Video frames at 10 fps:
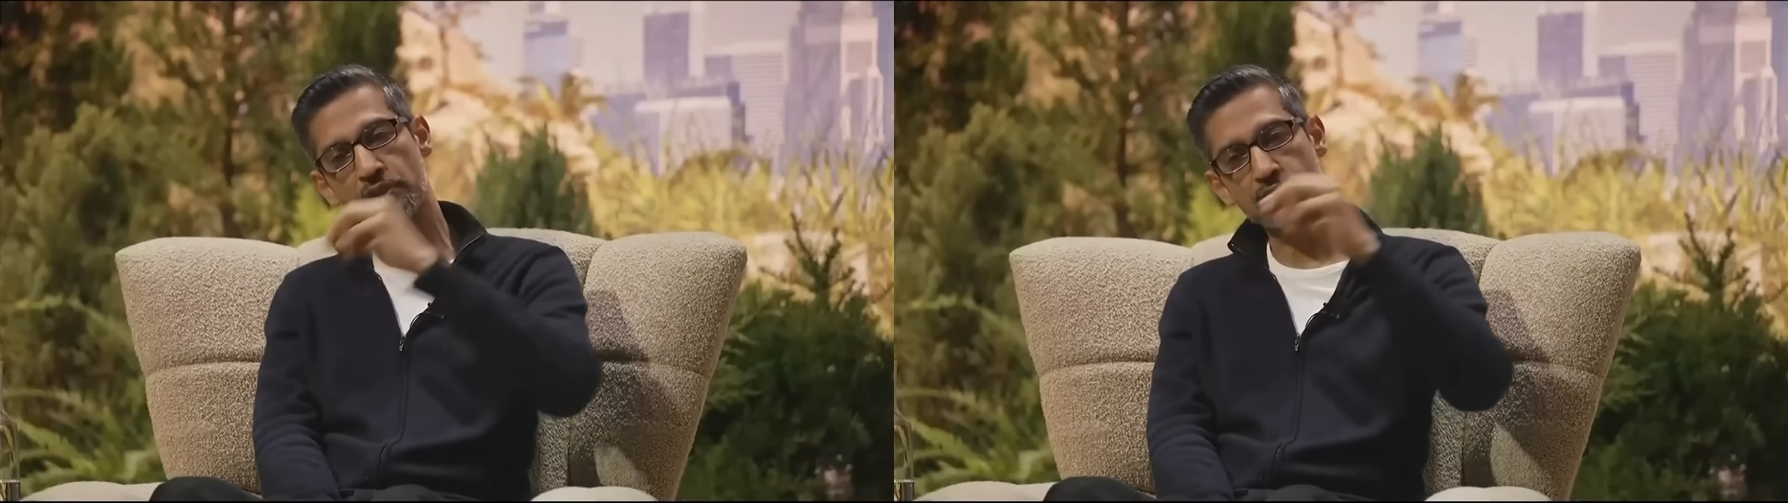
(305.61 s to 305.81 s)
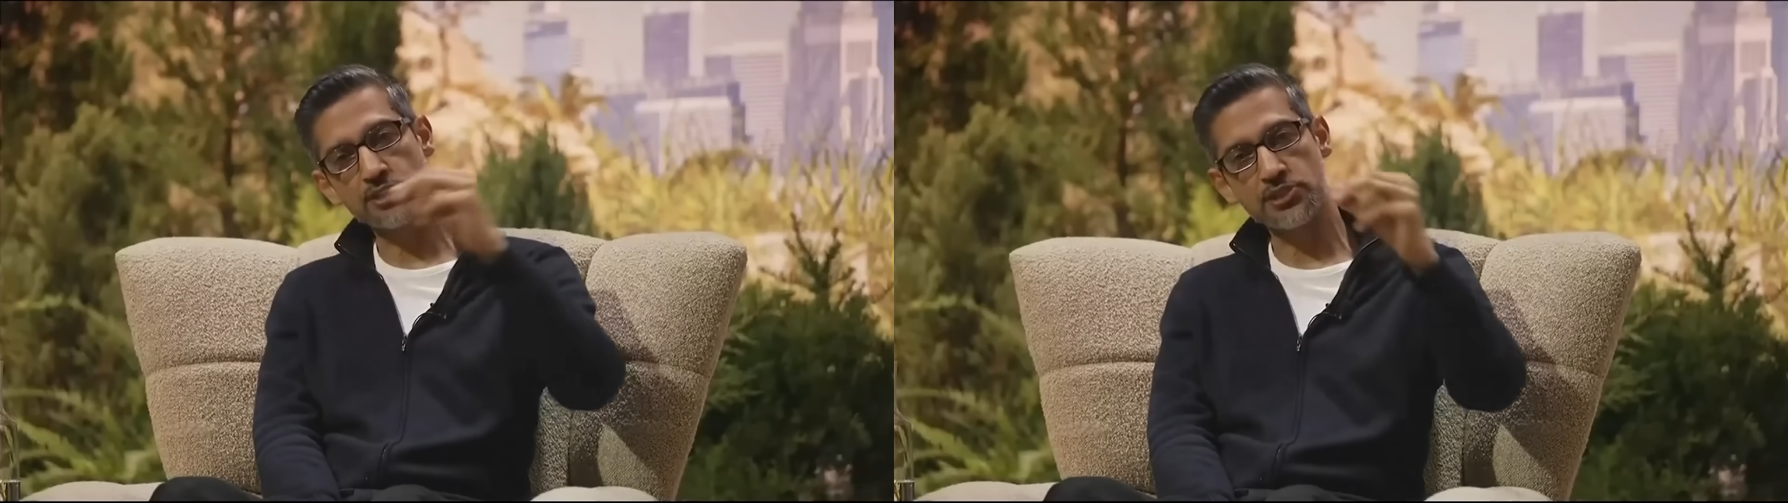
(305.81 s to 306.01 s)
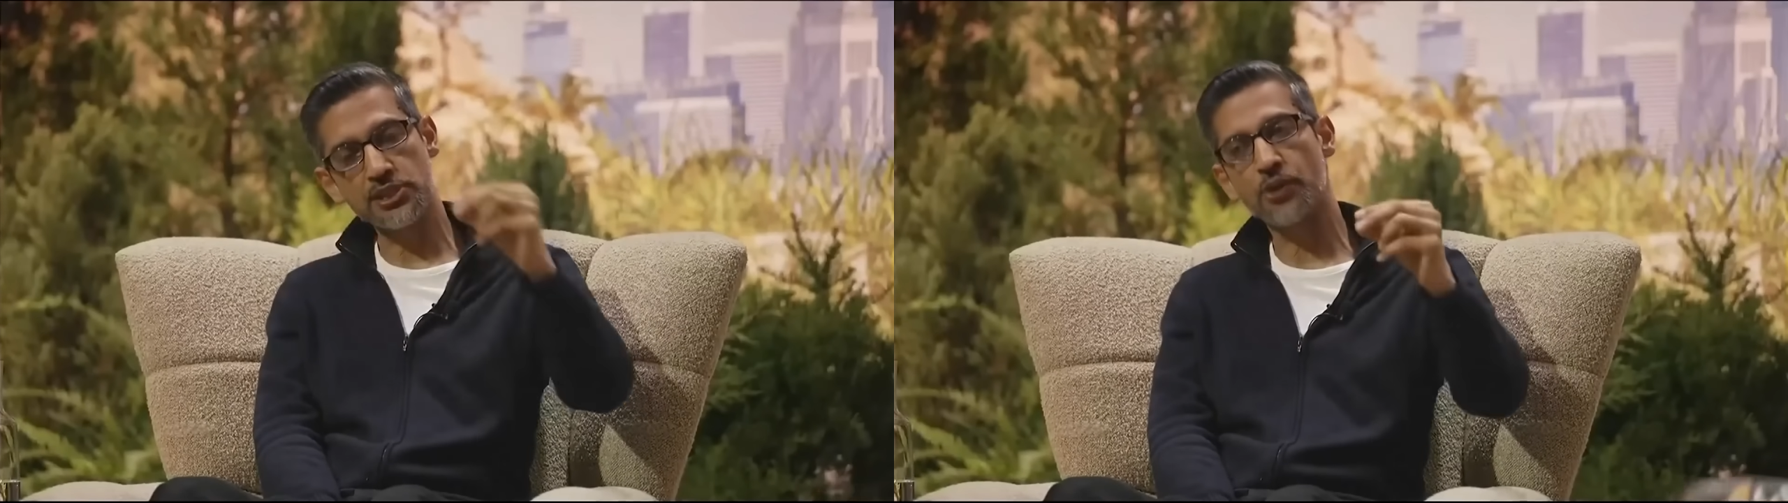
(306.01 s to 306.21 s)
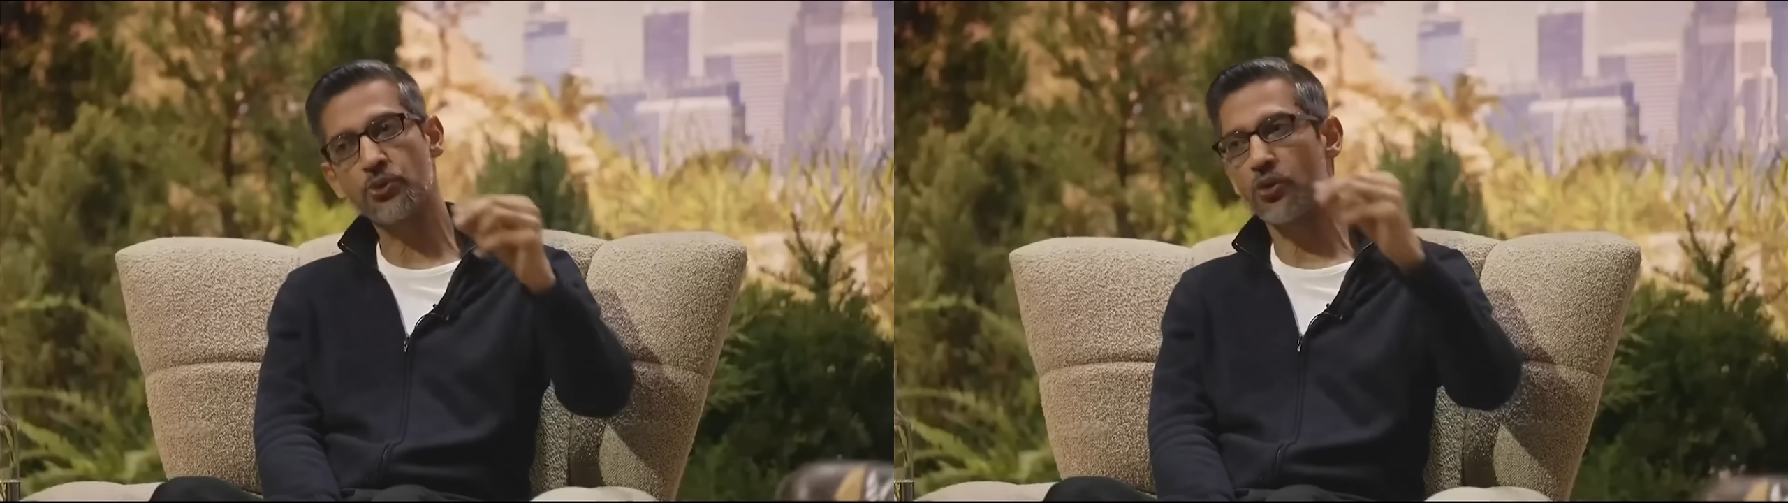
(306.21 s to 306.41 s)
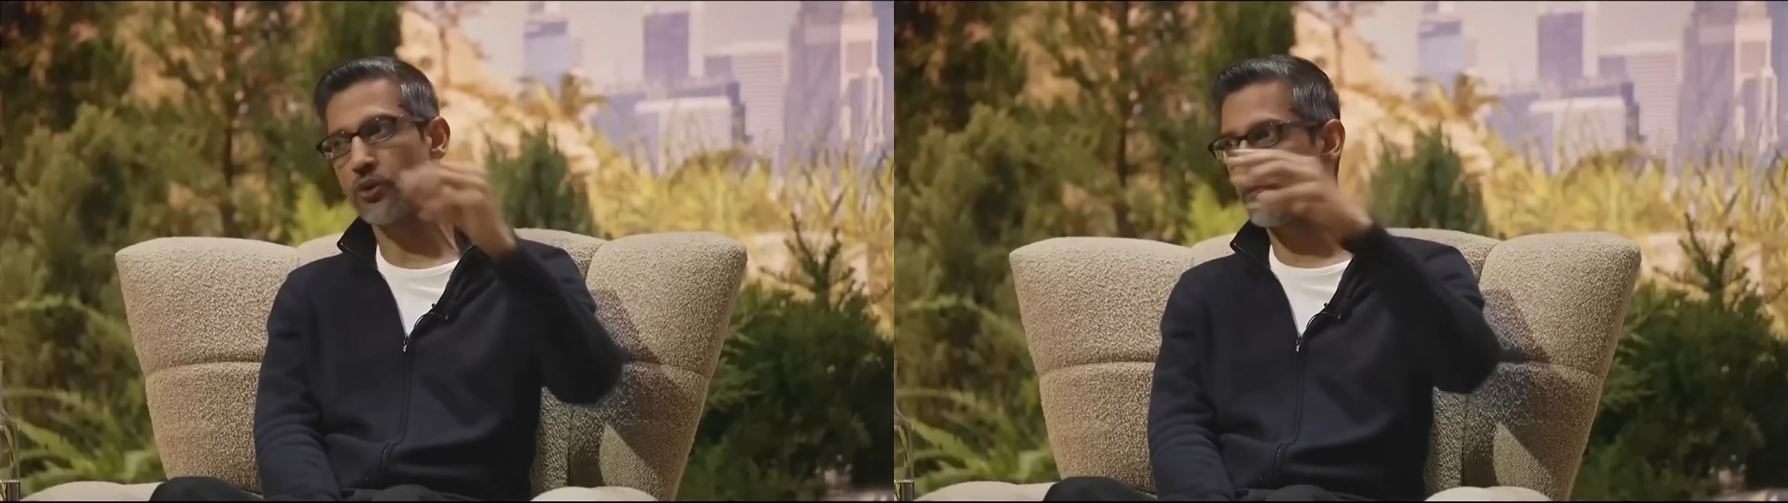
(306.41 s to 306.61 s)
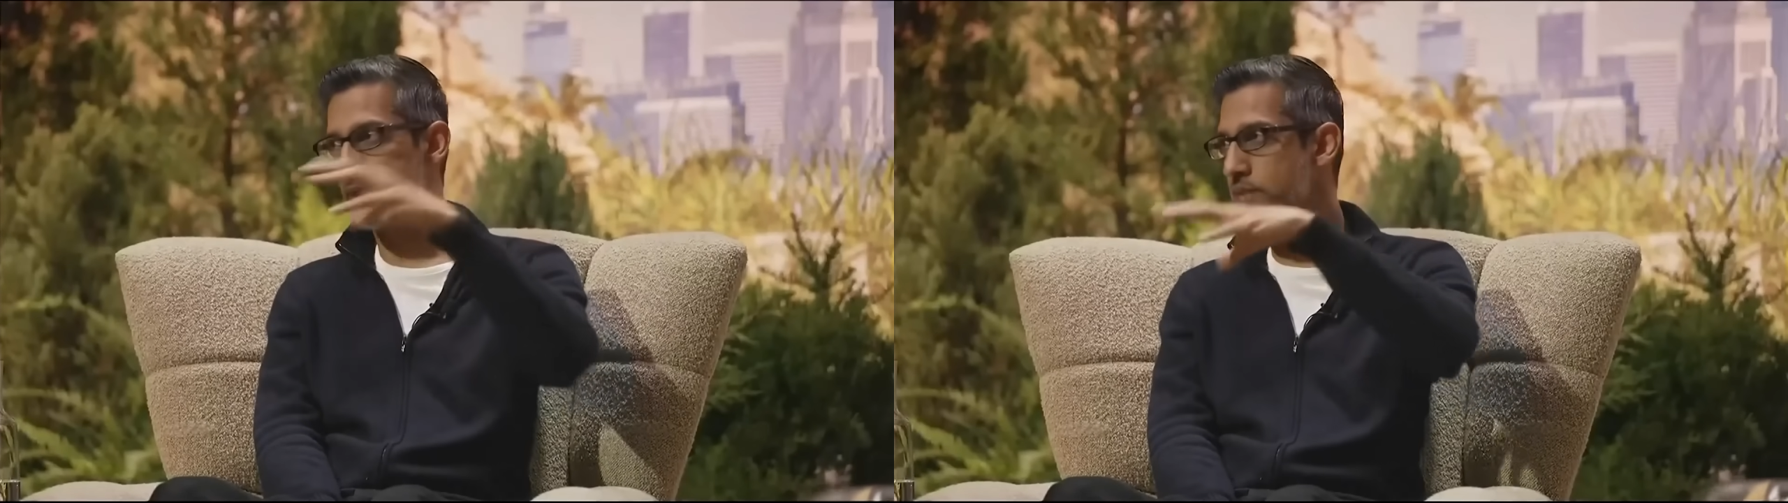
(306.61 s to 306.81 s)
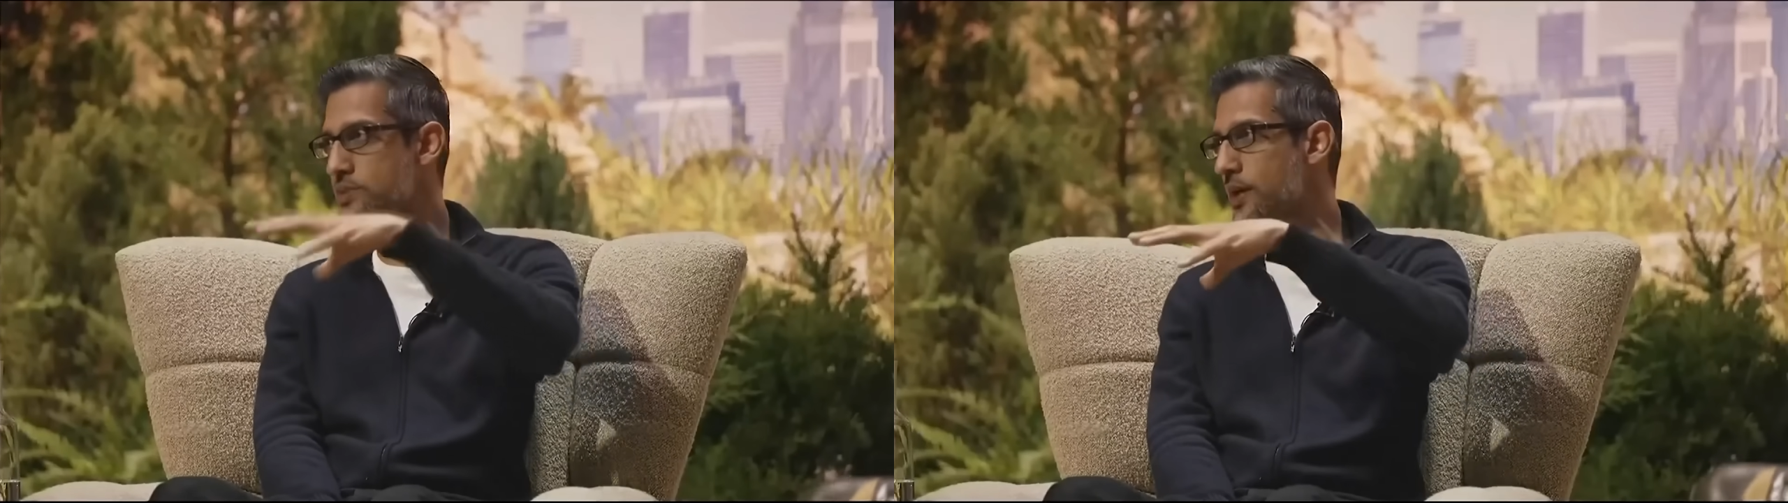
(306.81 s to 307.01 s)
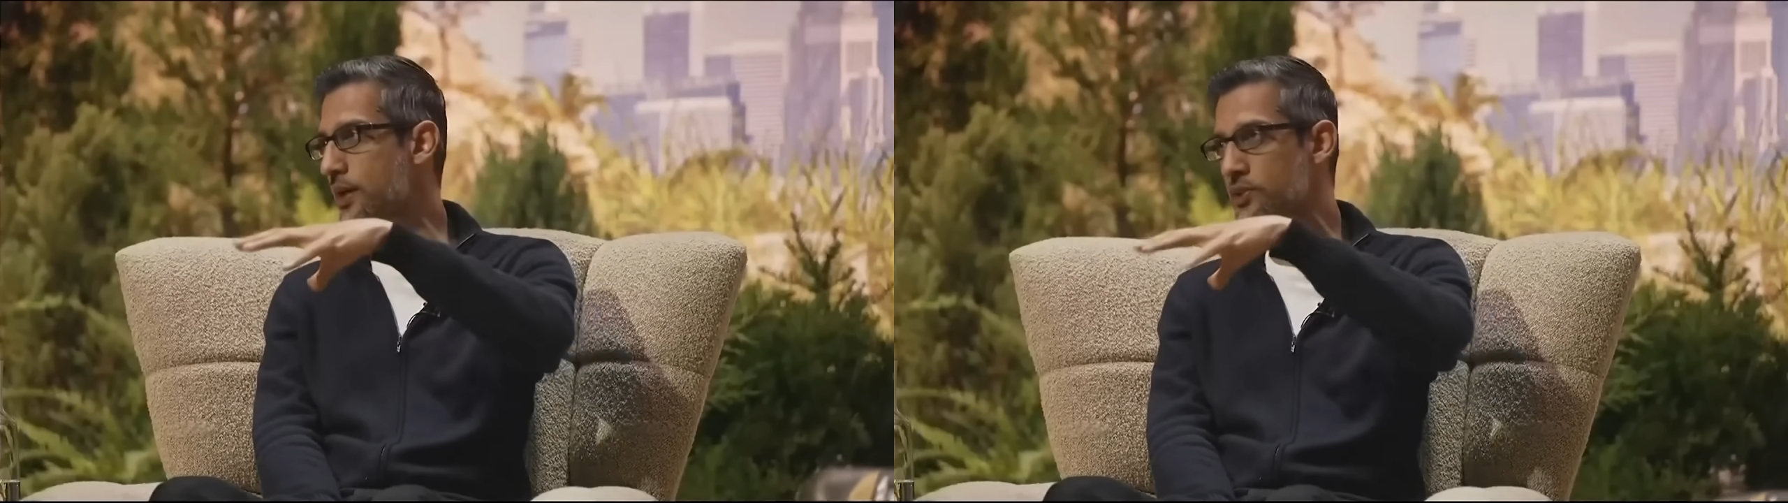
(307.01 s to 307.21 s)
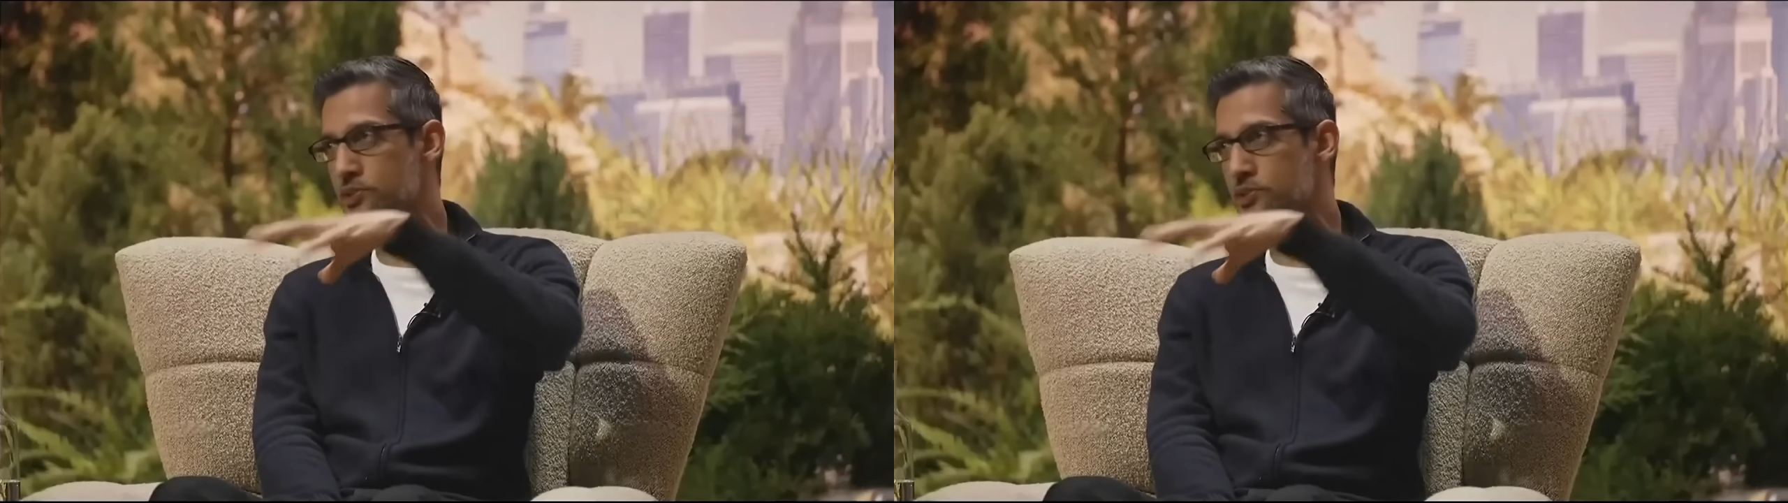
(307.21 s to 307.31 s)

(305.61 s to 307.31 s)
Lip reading: and there's this town called Vizag.